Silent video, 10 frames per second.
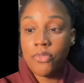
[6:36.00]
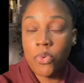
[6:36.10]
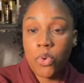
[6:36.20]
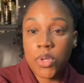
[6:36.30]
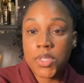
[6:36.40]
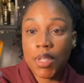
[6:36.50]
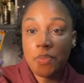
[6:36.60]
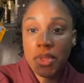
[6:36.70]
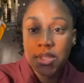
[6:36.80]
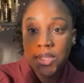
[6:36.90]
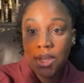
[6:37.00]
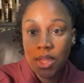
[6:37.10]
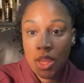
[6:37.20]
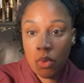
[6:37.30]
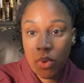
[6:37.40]
for something to
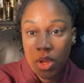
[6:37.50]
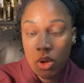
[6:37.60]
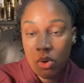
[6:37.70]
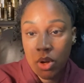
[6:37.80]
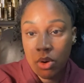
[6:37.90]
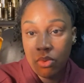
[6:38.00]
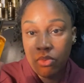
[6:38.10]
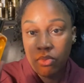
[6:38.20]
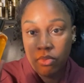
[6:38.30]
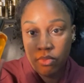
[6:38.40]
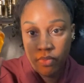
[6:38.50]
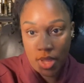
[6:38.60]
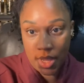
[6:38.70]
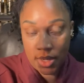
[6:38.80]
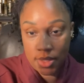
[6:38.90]
layer with Cocoa
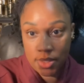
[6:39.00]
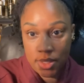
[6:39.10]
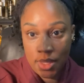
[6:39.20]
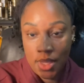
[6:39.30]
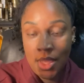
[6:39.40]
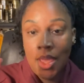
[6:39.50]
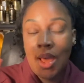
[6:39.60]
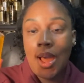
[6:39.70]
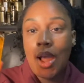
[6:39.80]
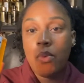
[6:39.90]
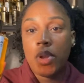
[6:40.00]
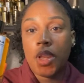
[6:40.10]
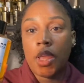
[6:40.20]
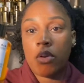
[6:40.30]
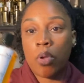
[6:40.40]
Violet, I would
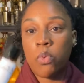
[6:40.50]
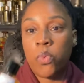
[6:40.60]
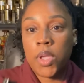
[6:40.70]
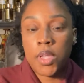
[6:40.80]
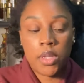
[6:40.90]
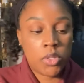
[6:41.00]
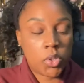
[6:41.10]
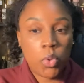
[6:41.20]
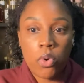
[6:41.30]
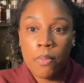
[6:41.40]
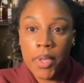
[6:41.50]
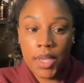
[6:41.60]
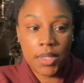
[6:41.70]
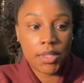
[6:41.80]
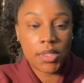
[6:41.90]
layer it with
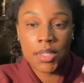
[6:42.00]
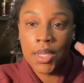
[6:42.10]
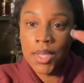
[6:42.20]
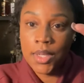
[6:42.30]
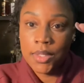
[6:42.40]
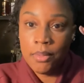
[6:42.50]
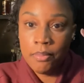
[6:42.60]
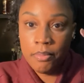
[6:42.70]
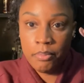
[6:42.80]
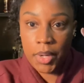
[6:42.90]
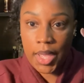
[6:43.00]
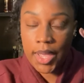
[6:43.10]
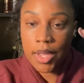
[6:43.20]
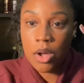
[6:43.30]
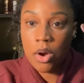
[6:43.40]
Sucrabella's
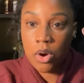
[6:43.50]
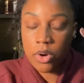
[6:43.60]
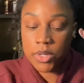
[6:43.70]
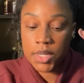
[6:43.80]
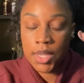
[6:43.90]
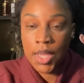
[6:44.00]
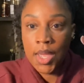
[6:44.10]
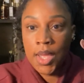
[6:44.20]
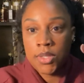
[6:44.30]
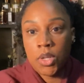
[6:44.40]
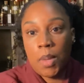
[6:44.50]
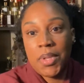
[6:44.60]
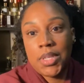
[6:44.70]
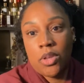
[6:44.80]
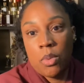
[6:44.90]
Black Heart. So let
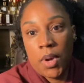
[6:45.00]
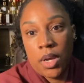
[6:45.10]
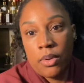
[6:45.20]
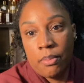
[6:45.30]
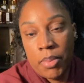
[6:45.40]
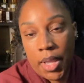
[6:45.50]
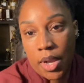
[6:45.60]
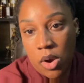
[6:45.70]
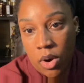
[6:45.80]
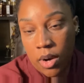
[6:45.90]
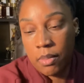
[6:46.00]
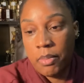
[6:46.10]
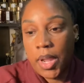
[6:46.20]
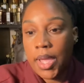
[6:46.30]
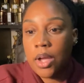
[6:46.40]
me tell you about Black Heart.
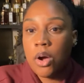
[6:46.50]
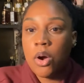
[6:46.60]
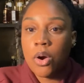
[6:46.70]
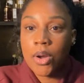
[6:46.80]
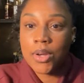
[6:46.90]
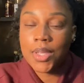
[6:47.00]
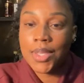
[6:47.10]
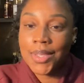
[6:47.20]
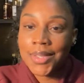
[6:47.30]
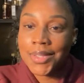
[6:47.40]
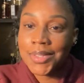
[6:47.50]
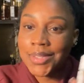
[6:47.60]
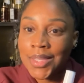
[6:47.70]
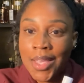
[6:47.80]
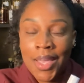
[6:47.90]
Black Heart
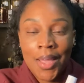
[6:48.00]
is